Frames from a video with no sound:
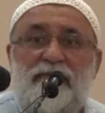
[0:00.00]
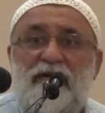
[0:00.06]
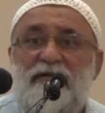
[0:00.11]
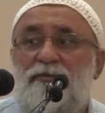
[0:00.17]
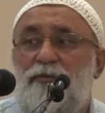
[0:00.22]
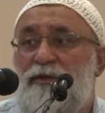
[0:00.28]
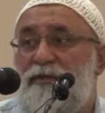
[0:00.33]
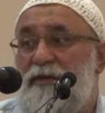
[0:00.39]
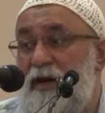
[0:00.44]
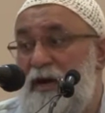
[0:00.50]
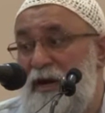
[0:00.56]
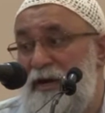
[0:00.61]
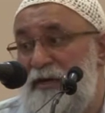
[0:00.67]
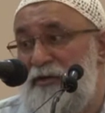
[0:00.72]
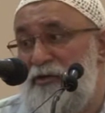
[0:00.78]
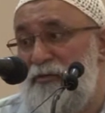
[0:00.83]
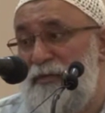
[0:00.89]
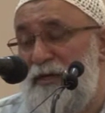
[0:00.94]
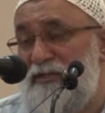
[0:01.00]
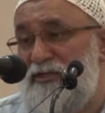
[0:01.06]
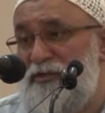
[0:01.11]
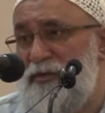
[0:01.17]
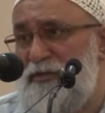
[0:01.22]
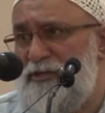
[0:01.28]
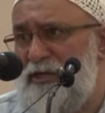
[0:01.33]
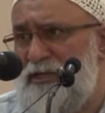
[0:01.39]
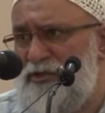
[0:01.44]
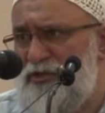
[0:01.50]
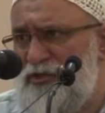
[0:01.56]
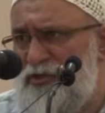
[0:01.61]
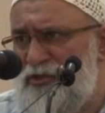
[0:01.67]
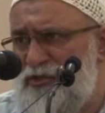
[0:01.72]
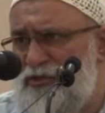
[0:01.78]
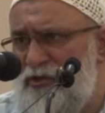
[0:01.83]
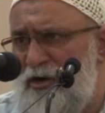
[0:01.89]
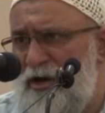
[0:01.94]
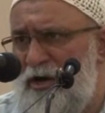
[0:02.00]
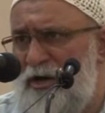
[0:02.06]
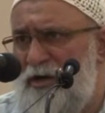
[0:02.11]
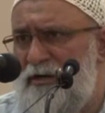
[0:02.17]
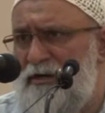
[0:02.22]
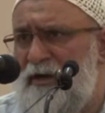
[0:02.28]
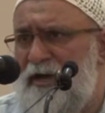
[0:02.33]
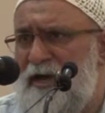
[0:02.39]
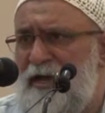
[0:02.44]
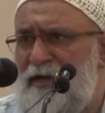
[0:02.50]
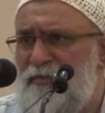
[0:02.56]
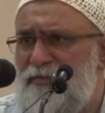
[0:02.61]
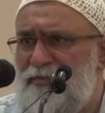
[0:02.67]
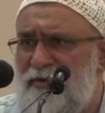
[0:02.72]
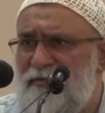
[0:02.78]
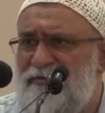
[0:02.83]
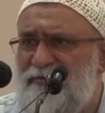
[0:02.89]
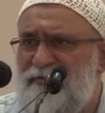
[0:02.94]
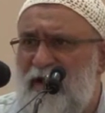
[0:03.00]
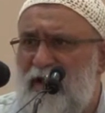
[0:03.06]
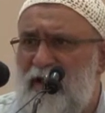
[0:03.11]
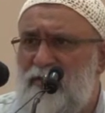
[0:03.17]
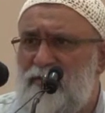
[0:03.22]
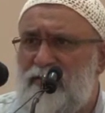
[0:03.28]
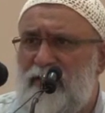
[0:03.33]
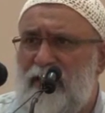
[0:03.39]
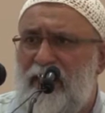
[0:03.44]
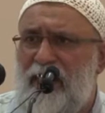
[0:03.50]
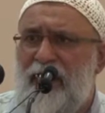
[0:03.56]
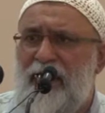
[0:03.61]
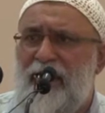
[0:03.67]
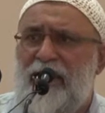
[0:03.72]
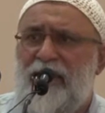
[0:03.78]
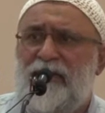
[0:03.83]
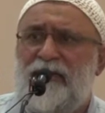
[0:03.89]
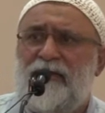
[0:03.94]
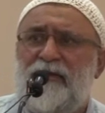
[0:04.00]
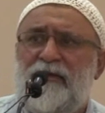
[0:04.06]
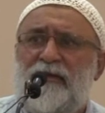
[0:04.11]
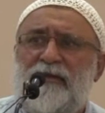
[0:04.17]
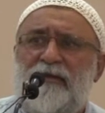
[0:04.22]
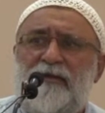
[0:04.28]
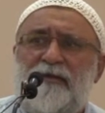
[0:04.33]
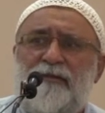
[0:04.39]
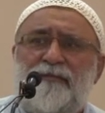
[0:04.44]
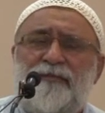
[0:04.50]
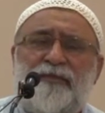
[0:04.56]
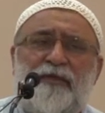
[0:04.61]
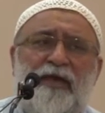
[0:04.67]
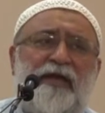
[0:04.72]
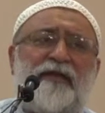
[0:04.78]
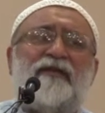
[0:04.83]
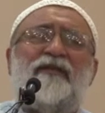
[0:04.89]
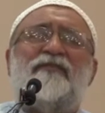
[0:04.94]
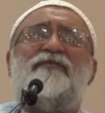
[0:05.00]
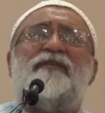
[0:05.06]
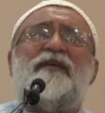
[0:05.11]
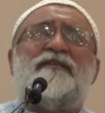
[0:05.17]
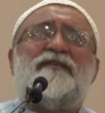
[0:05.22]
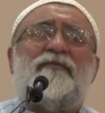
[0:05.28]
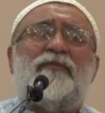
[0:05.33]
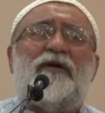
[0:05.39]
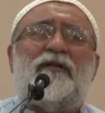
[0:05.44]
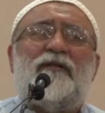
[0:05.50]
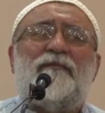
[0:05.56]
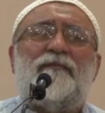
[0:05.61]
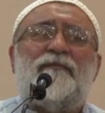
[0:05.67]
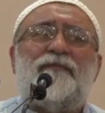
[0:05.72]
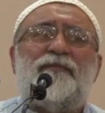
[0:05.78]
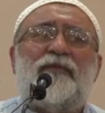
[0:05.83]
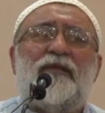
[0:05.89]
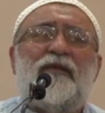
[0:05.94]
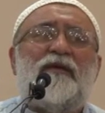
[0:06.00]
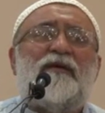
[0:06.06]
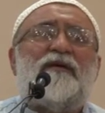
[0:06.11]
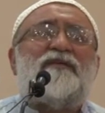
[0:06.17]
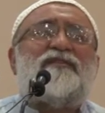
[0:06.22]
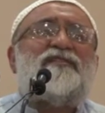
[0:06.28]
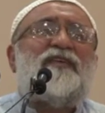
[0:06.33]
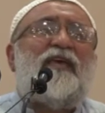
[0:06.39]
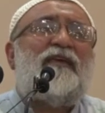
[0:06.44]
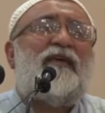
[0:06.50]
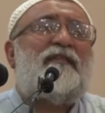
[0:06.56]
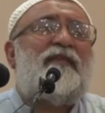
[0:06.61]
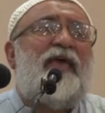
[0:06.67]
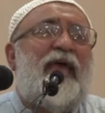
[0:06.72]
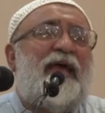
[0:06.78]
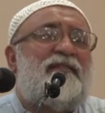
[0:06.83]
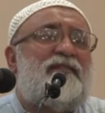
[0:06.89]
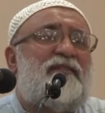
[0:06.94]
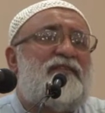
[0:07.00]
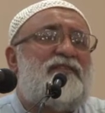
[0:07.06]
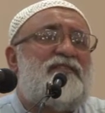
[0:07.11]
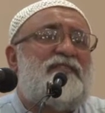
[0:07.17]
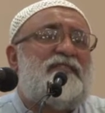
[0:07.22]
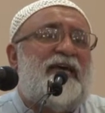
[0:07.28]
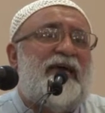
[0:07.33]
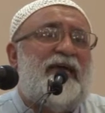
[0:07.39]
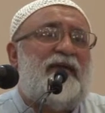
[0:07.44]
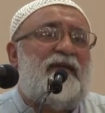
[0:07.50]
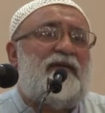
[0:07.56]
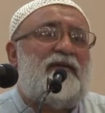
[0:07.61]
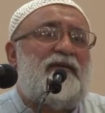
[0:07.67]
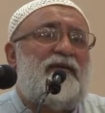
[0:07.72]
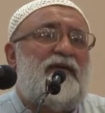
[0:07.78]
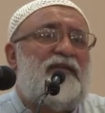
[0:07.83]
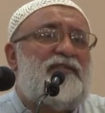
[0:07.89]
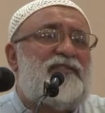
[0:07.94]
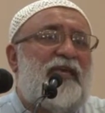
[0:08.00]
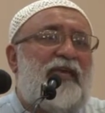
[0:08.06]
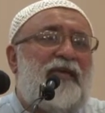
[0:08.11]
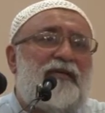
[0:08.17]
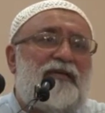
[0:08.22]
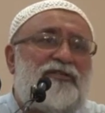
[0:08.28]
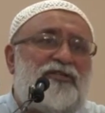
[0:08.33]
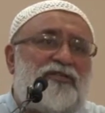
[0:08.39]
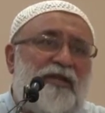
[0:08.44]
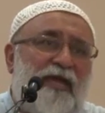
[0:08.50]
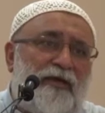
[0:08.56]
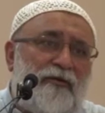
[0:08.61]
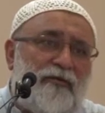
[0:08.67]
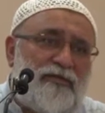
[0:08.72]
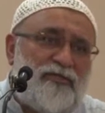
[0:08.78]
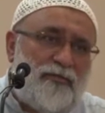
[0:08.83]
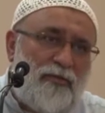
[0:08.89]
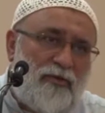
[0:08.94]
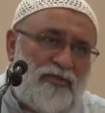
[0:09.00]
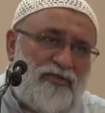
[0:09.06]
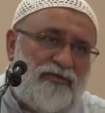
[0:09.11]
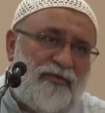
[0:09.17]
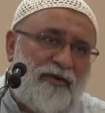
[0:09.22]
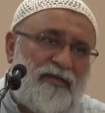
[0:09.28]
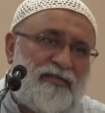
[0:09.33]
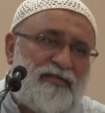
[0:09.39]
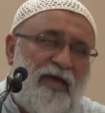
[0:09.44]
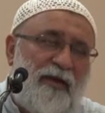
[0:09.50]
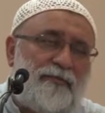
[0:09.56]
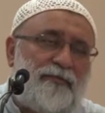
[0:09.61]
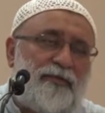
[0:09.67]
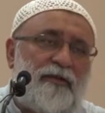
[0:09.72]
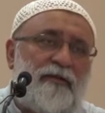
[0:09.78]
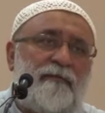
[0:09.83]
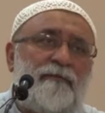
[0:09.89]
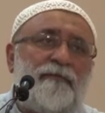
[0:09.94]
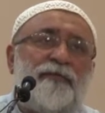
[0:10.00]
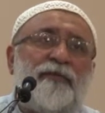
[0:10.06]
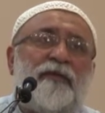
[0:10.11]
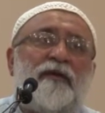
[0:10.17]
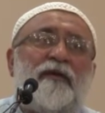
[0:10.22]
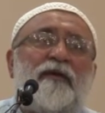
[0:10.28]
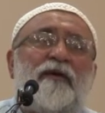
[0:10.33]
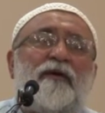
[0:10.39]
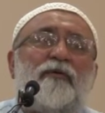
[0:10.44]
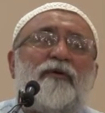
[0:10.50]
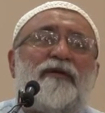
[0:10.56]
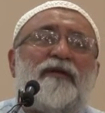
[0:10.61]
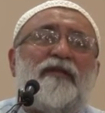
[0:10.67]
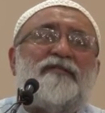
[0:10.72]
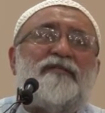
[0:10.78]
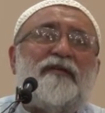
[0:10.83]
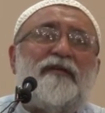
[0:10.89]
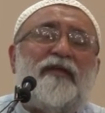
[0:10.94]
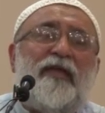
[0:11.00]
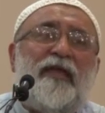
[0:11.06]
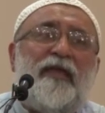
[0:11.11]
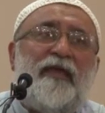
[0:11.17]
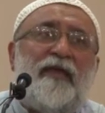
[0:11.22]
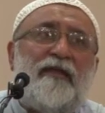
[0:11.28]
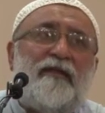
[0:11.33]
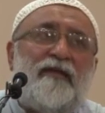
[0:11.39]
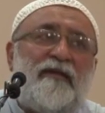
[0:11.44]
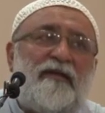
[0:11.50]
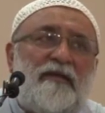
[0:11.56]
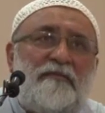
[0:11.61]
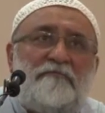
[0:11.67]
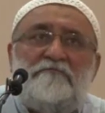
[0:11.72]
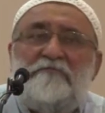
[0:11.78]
but with arguments which are strong and profound and undefeatable. Sayyid had this time. His English language books, for example, were written in